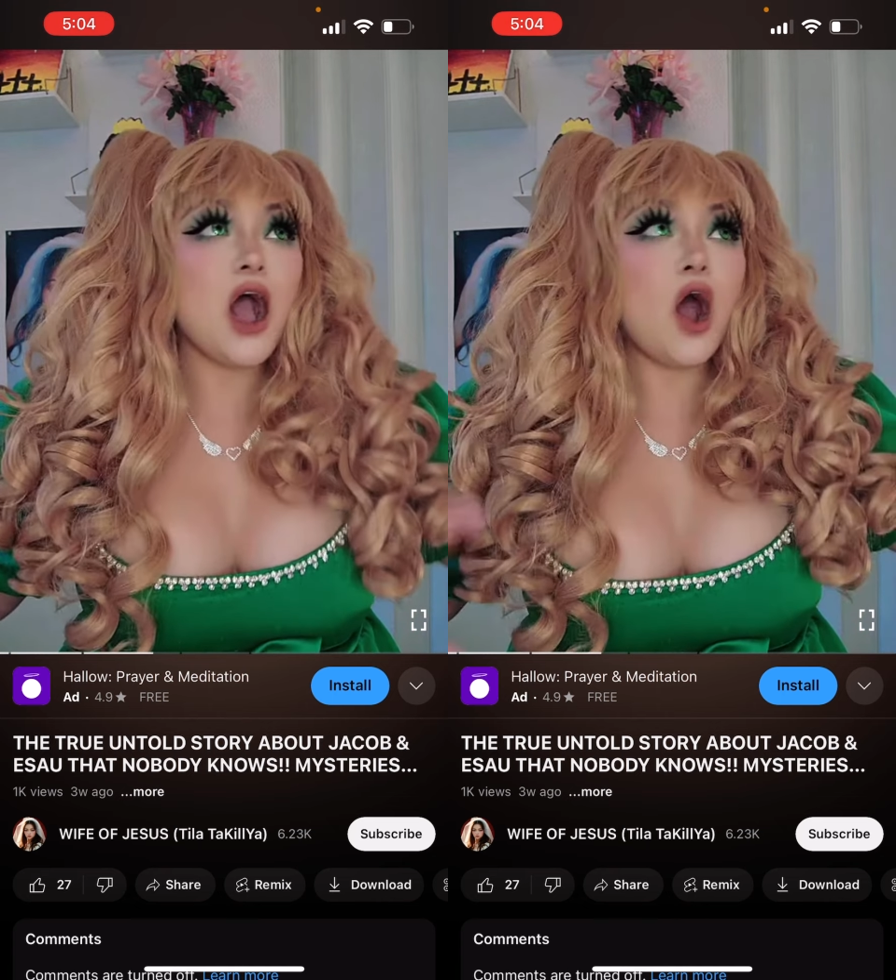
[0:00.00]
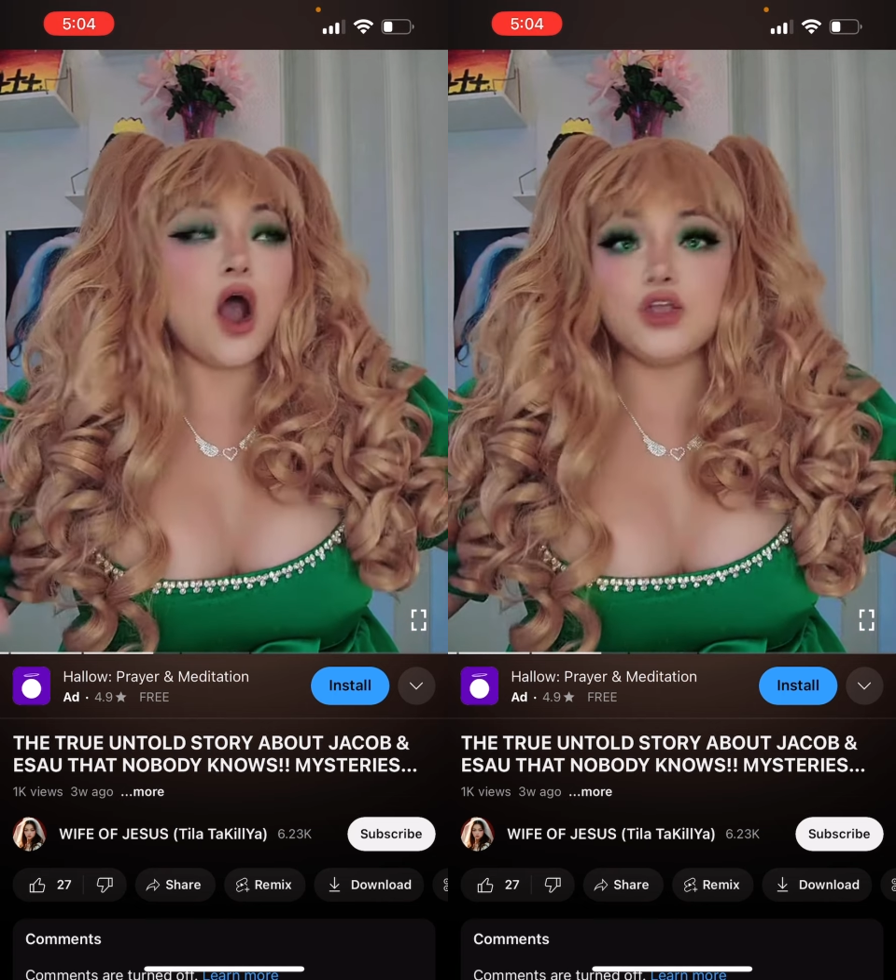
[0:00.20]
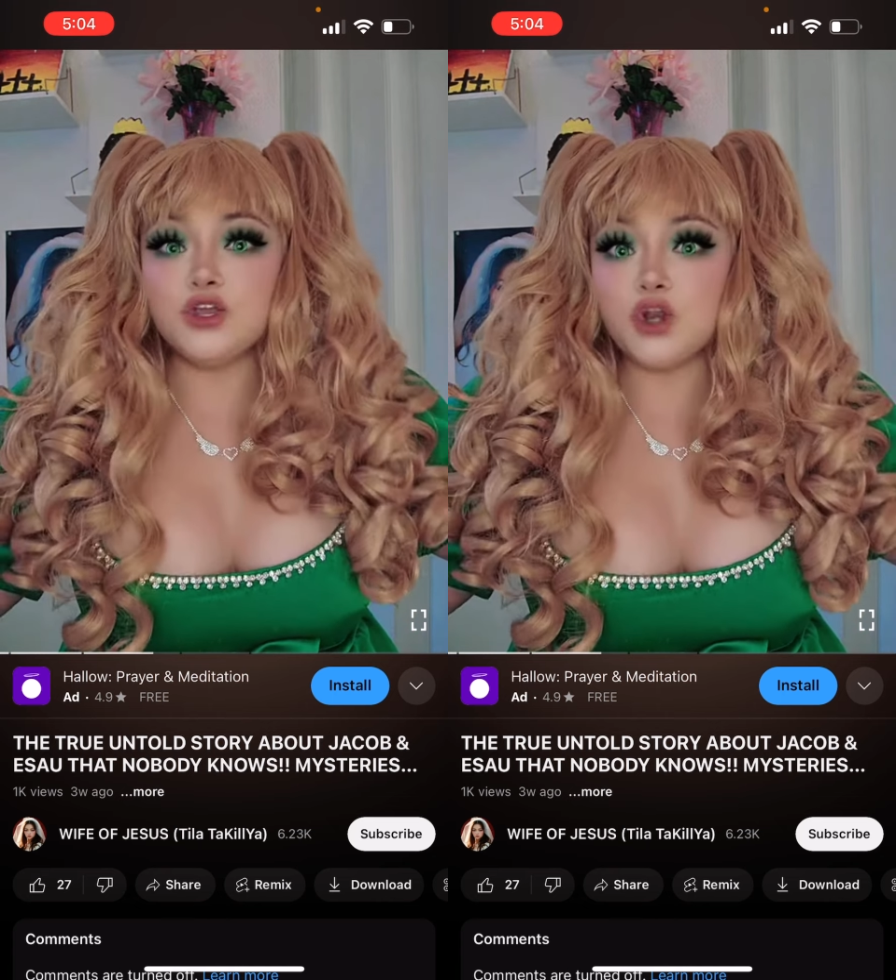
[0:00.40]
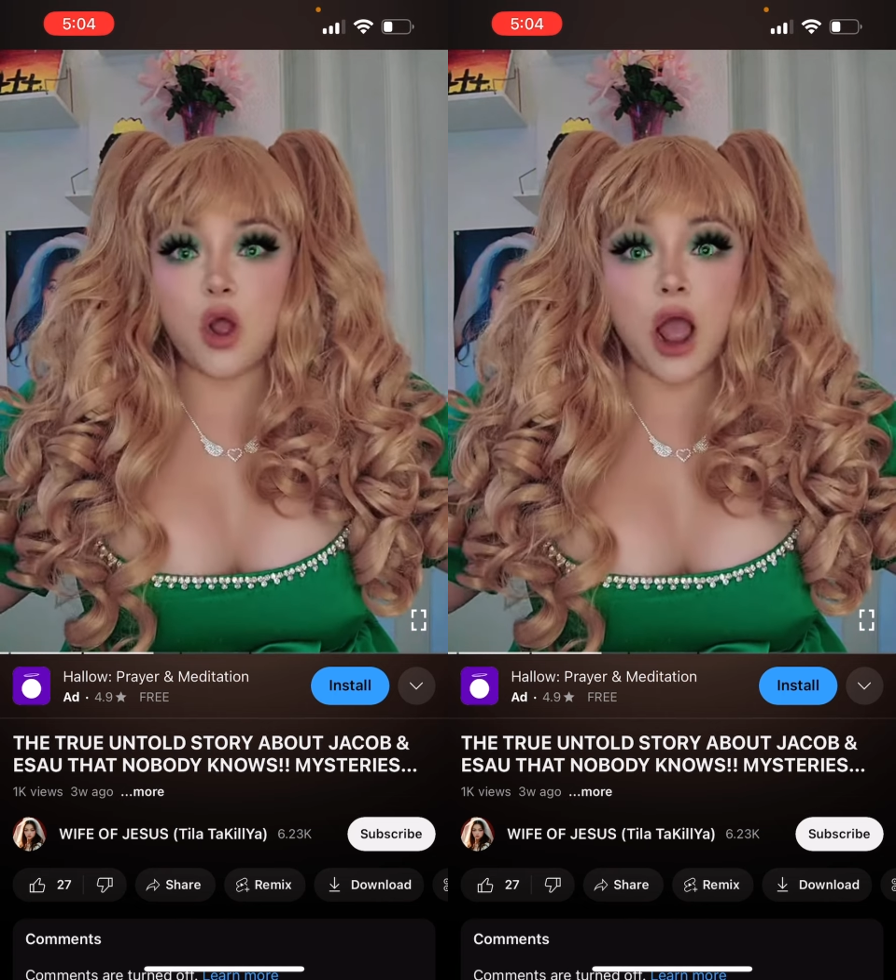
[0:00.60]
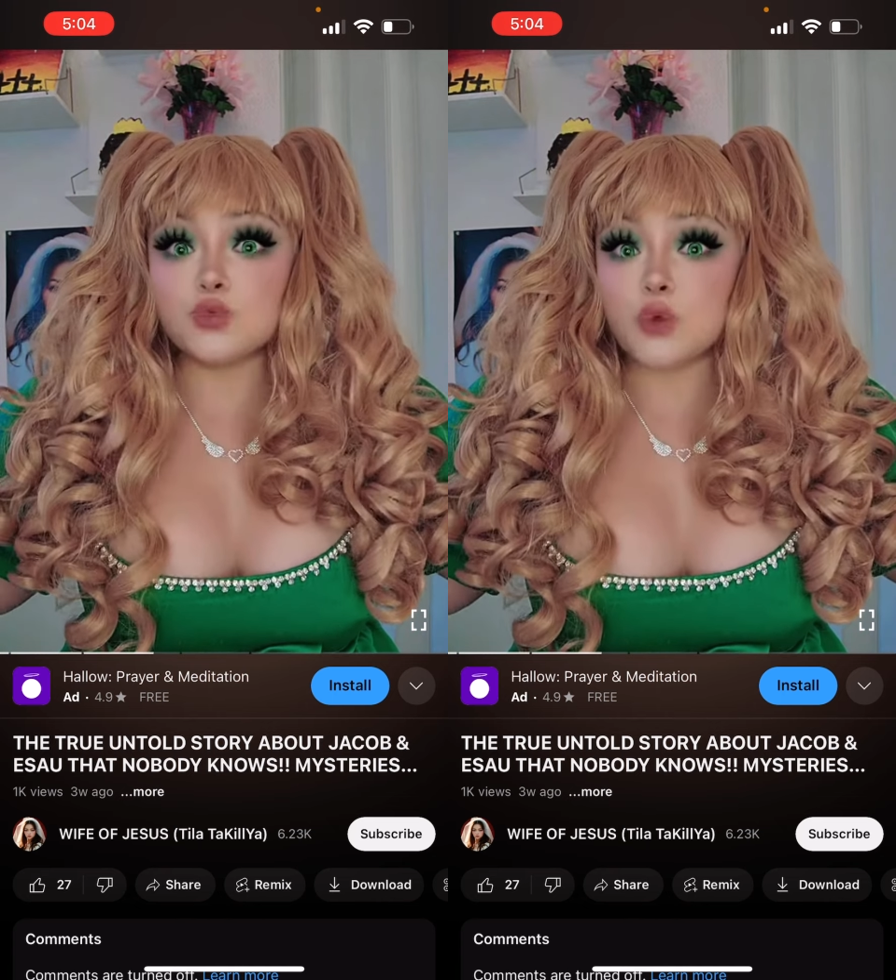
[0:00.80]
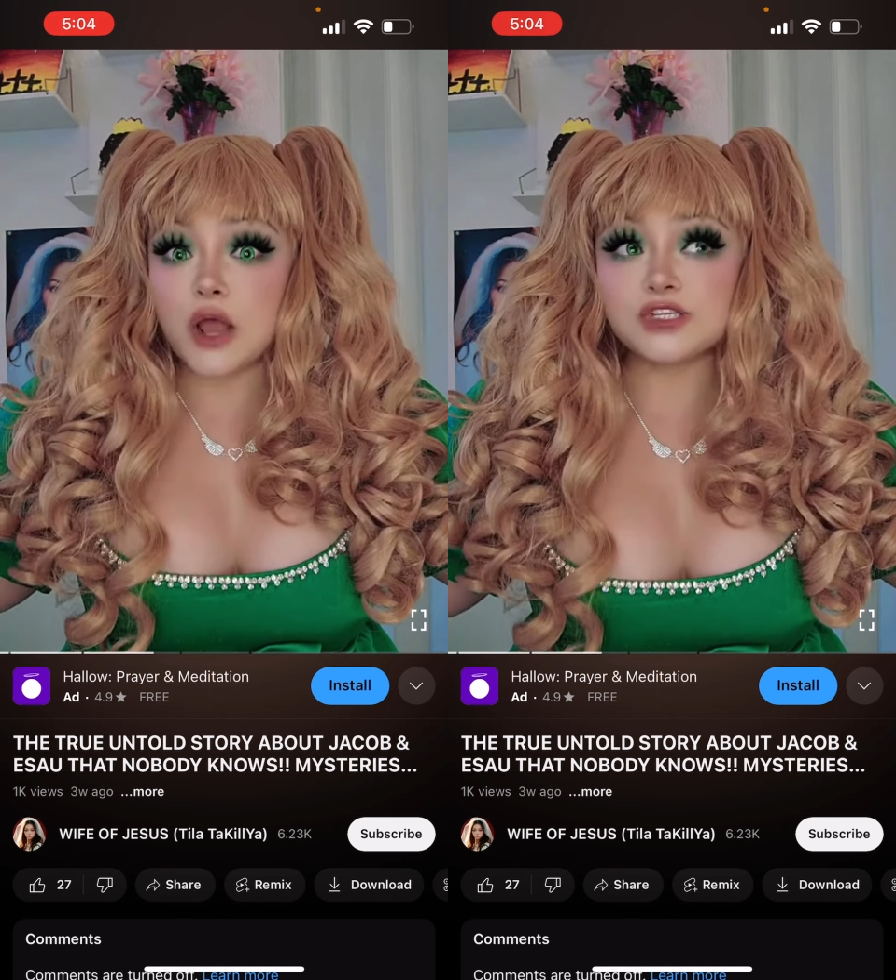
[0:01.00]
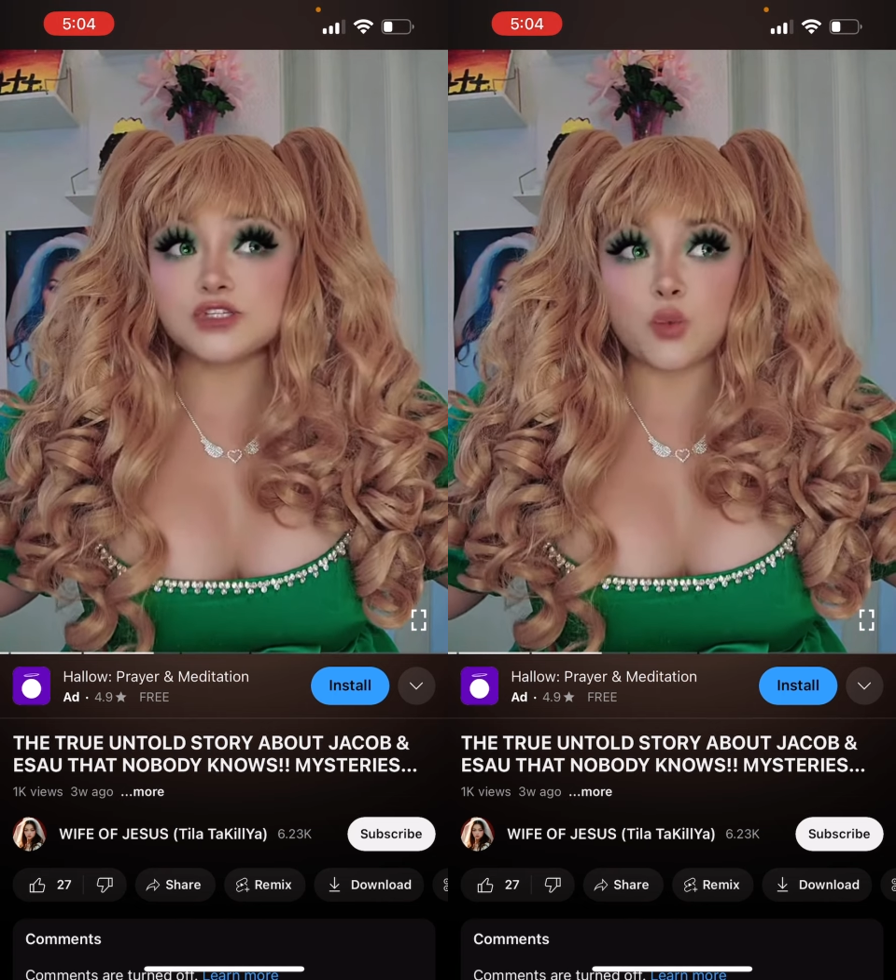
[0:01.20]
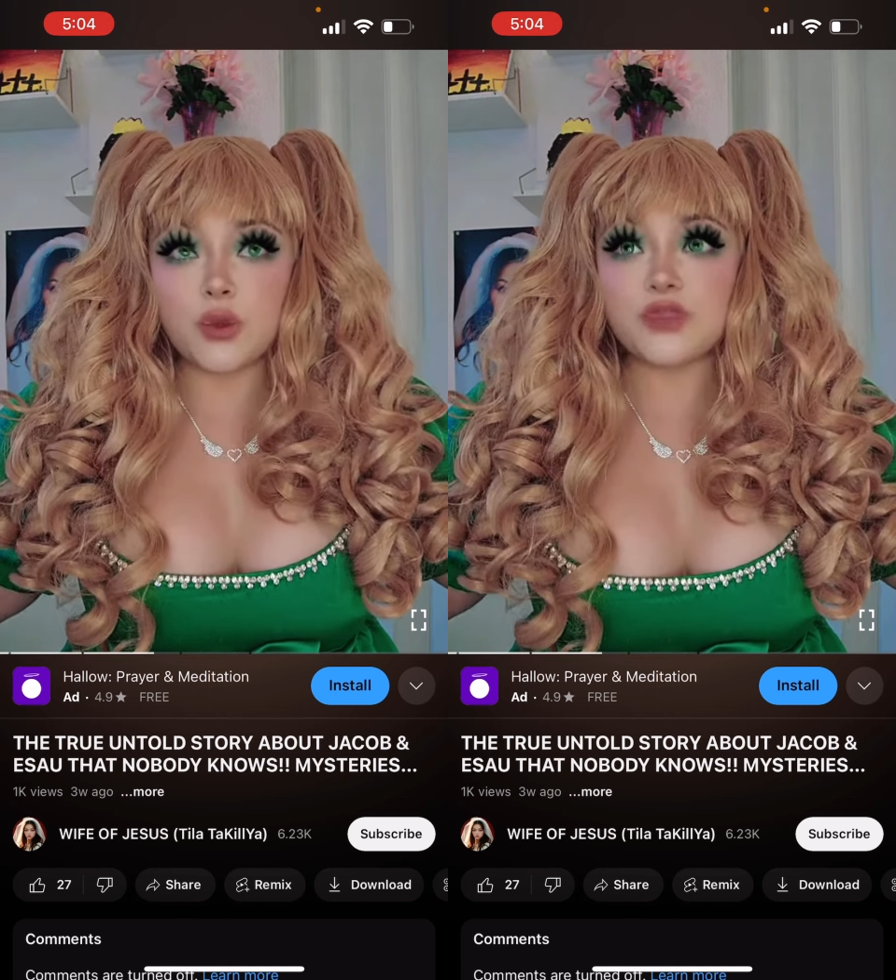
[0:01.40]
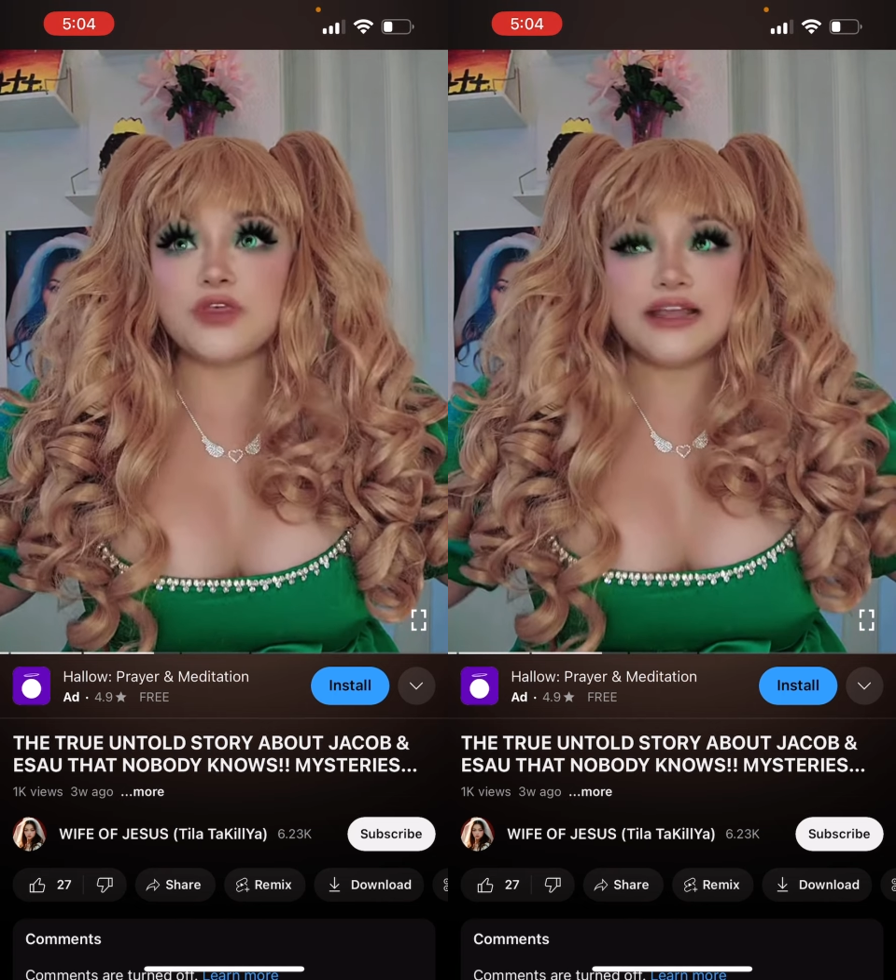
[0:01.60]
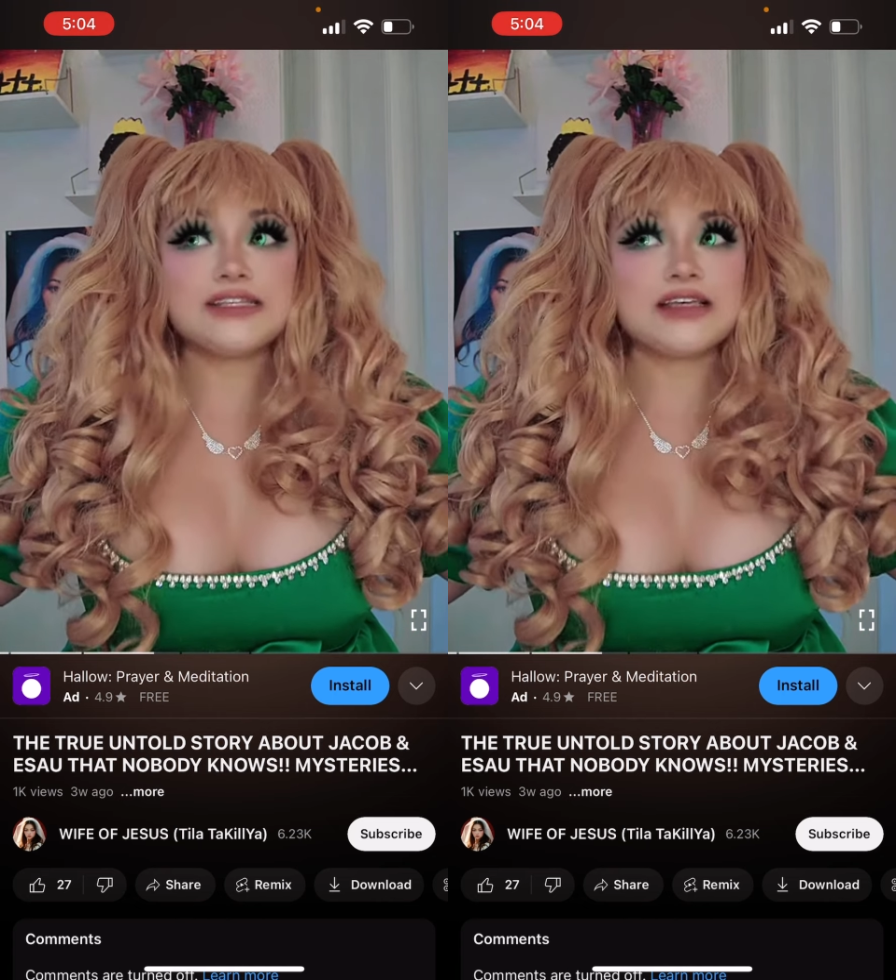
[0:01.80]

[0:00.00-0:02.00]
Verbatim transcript: Uh, you know, I wrestled with the